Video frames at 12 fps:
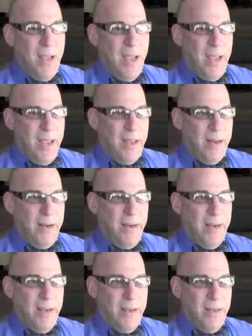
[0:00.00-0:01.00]

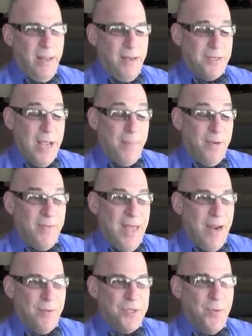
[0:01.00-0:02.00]
And an example of
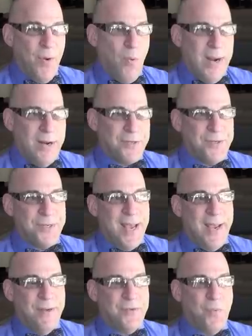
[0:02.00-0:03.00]
that, I was doing one
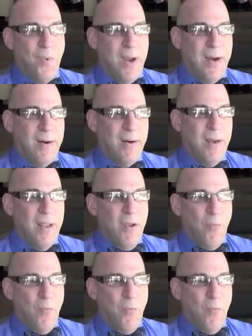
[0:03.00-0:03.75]
exercise where